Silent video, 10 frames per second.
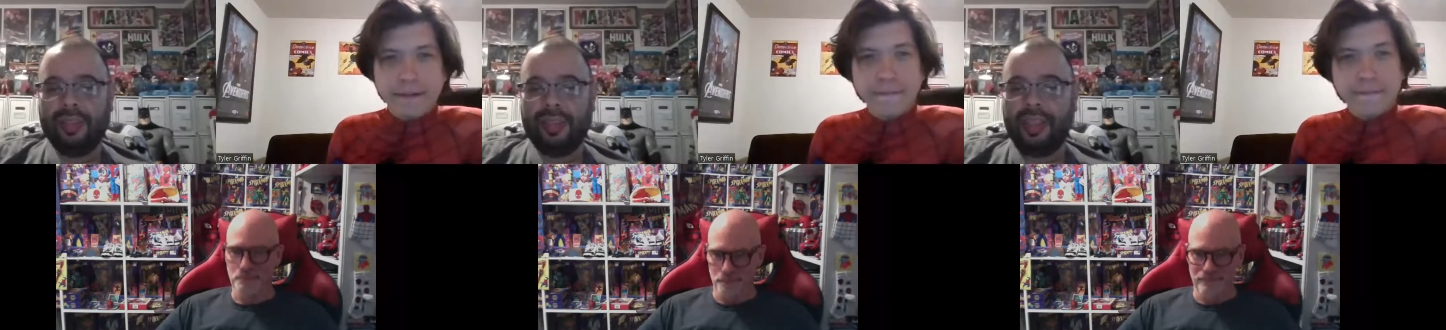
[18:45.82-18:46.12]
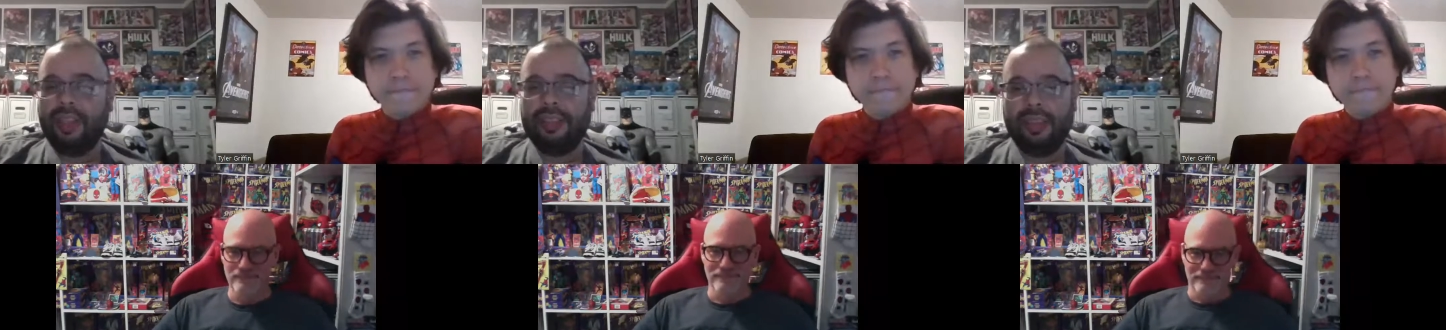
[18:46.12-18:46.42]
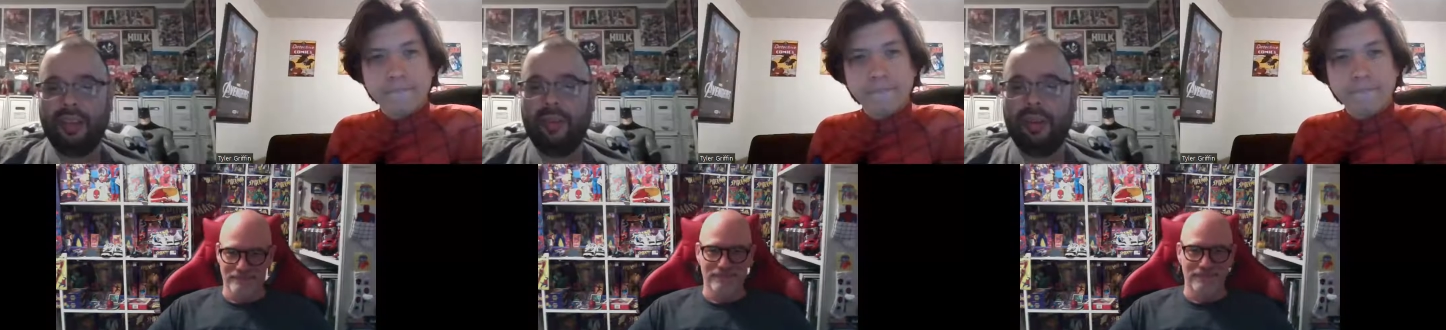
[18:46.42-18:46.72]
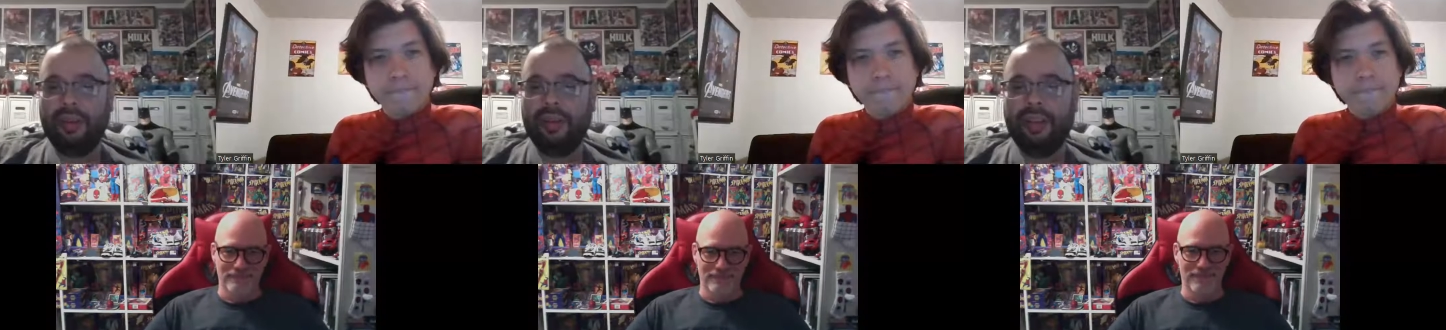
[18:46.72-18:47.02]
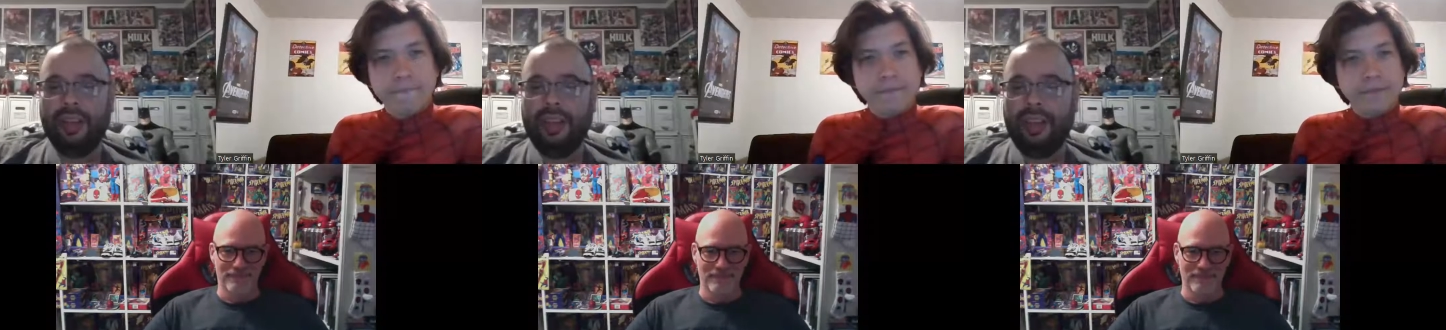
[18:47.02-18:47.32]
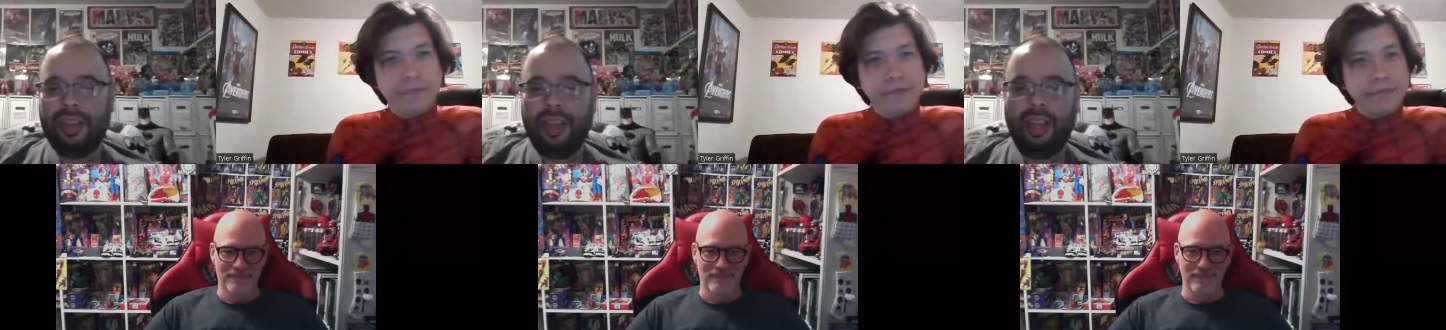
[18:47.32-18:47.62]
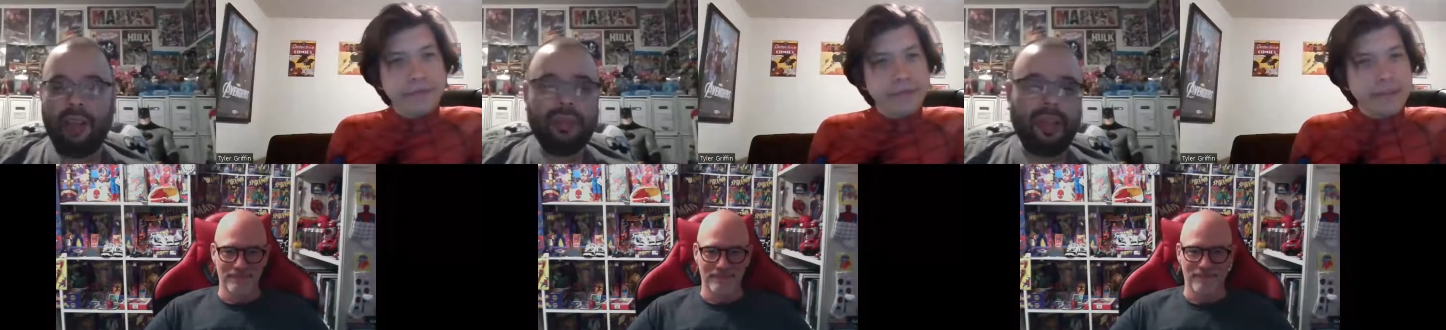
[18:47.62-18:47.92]
Speaker 1: Yeah, same here. And
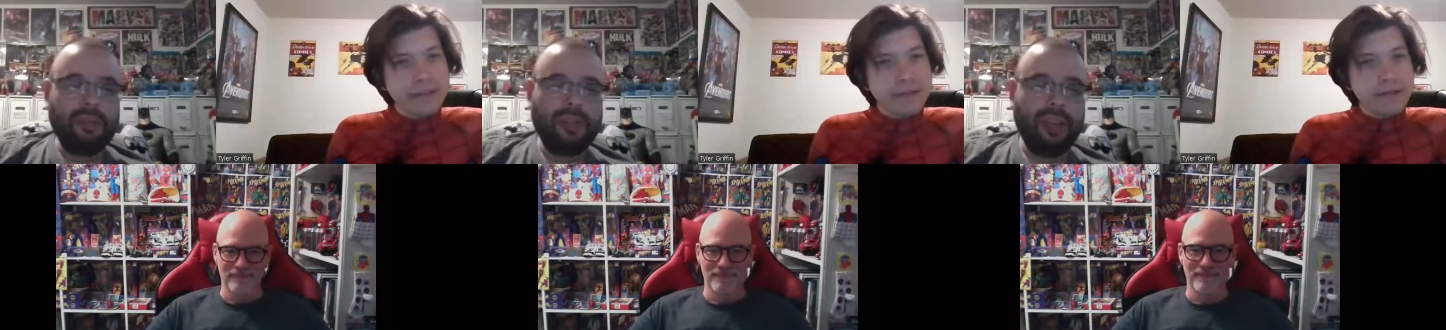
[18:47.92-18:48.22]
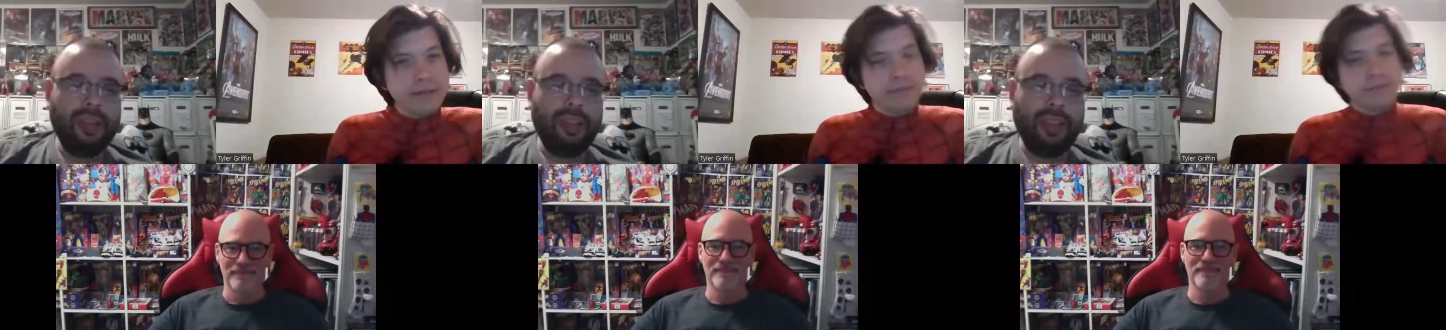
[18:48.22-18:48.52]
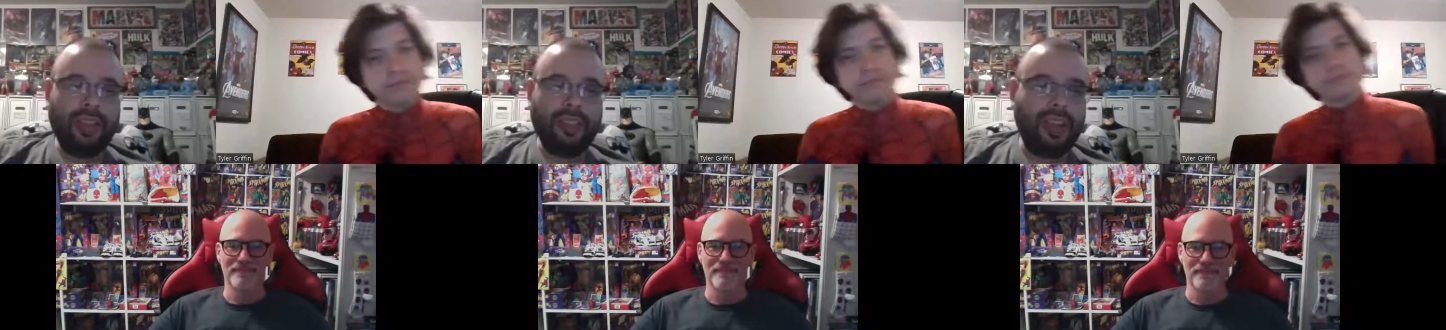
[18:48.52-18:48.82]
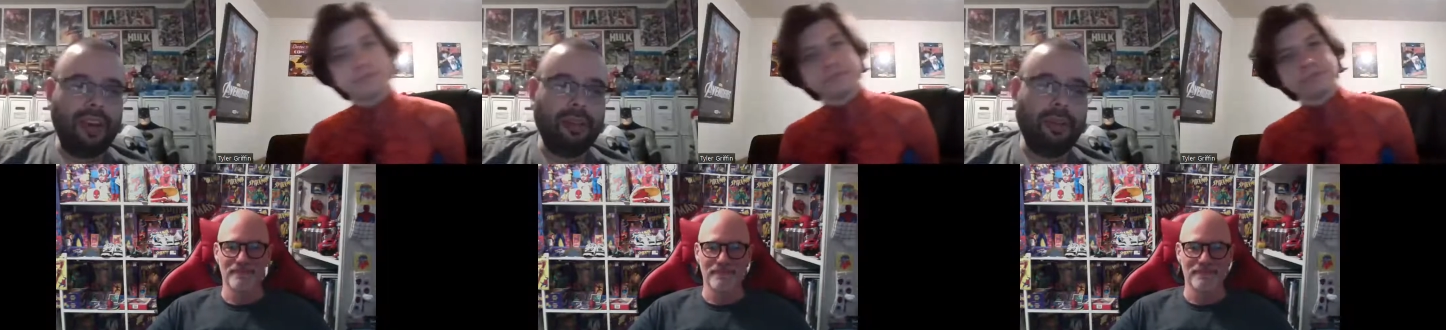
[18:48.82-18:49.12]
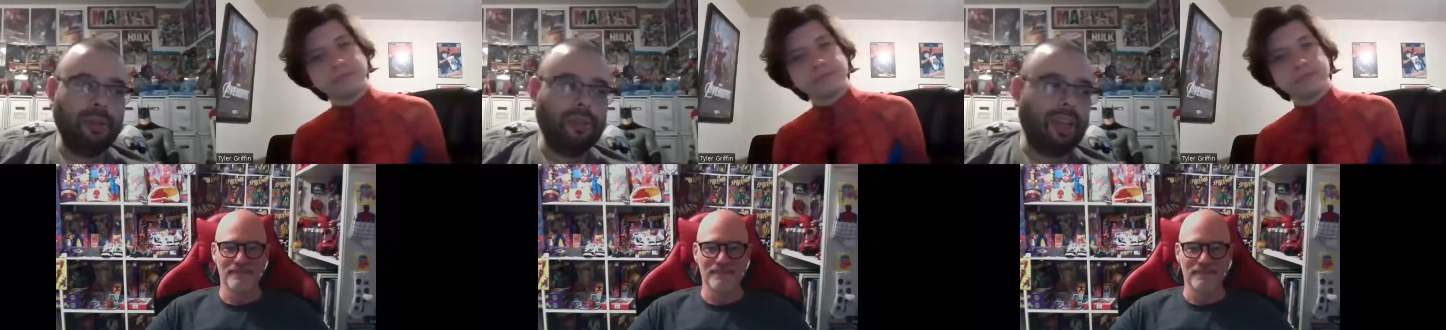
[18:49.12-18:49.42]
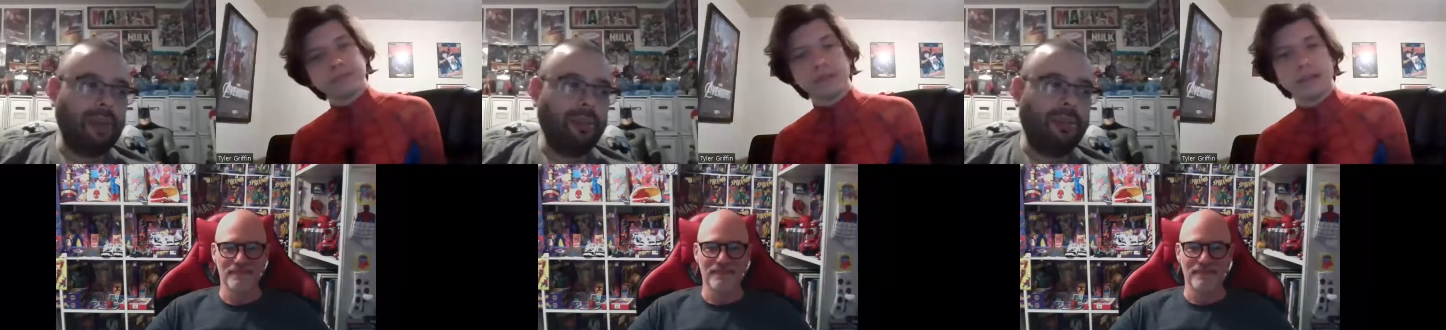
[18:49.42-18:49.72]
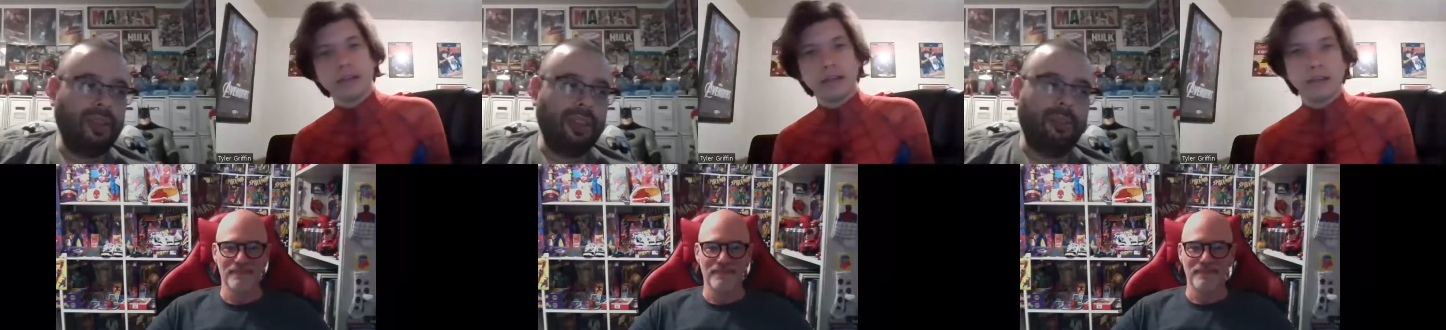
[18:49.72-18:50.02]
I'm I'm telling you, like now Loren's got me
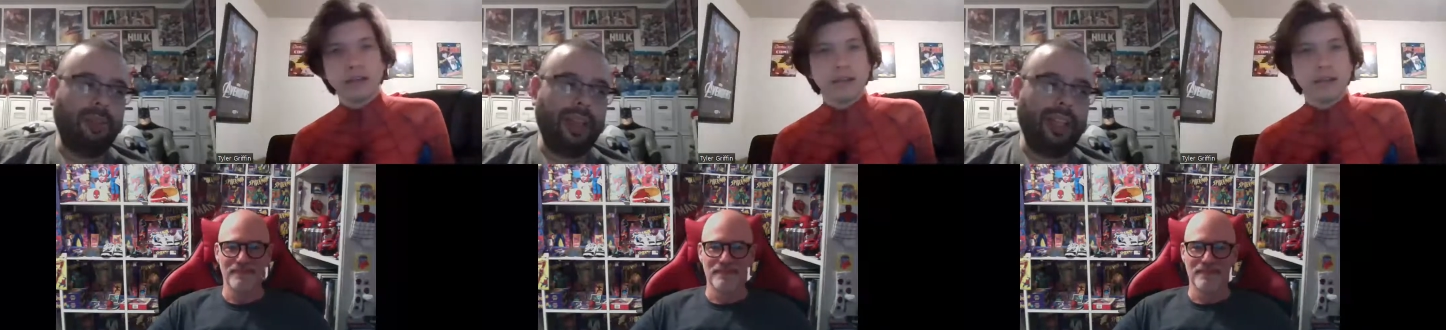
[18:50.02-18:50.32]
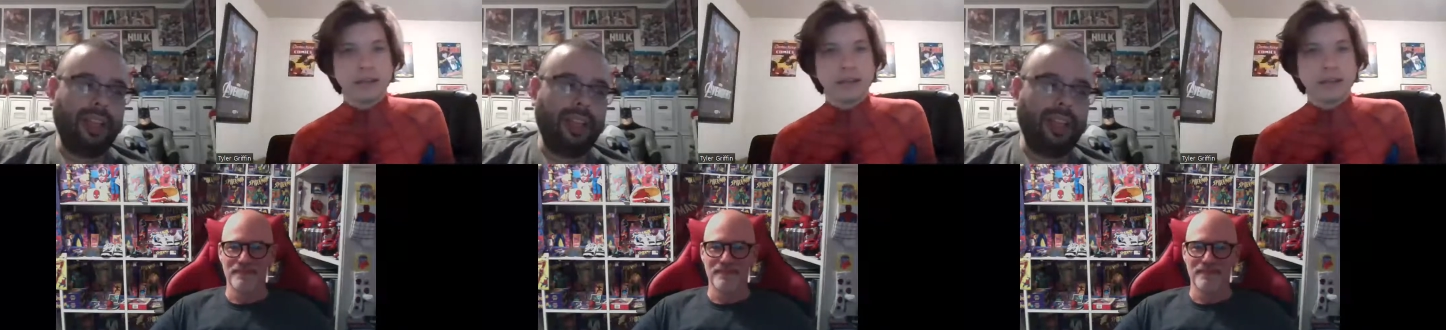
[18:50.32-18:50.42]
feeling bad.